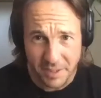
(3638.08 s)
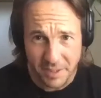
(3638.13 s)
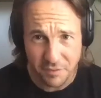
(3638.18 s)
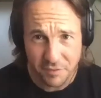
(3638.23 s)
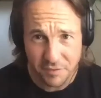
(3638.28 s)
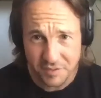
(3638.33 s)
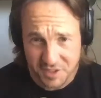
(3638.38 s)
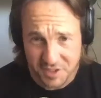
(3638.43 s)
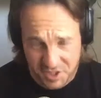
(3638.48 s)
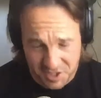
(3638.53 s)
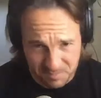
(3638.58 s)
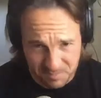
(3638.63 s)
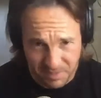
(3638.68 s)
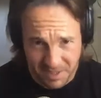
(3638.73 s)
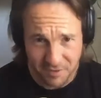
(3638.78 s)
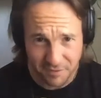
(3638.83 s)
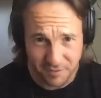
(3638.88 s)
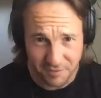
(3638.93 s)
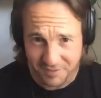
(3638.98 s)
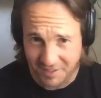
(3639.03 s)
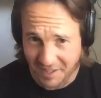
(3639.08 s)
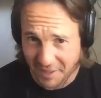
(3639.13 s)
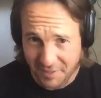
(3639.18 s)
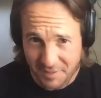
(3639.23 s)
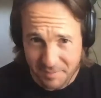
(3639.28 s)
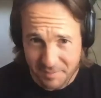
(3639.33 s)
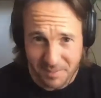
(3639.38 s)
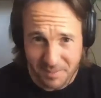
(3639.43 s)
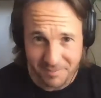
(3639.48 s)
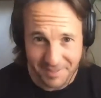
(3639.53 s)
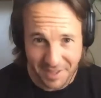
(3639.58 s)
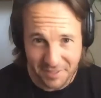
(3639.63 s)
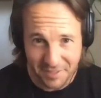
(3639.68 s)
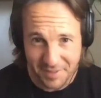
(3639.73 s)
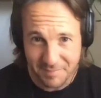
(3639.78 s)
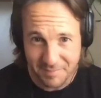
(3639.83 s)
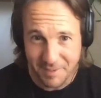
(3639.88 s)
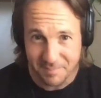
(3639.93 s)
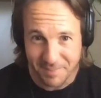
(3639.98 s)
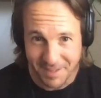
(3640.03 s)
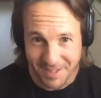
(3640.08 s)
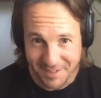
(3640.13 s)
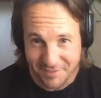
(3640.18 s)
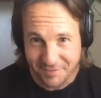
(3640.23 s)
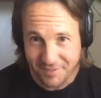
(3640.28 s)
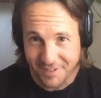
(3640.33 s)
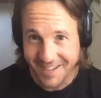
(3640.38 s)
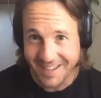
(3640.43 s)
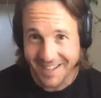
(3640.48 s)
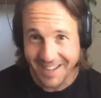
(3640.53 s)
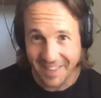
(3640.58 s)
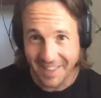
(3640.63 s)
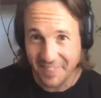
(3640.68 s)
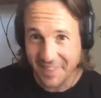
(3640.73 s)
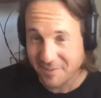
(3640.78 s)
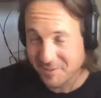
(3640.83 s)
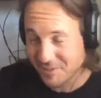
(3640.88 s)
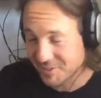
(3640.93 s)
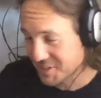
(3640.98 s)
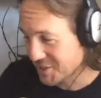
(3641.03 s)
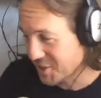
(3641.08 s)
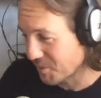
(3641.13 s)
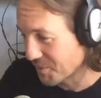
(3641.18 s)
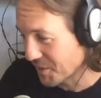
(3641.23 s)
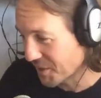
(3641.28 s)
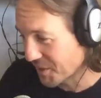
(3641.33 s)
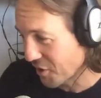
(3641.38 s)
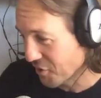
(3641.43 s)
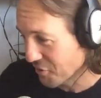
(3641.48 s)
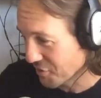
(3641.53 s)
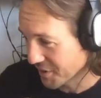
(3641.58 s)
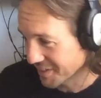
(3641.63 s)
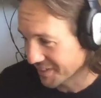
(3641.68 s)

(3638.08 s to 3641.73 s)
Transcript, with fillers: all beef, just beef, nothing, beef. But, nothing, nothing, else, beef, just and beef. that will stop the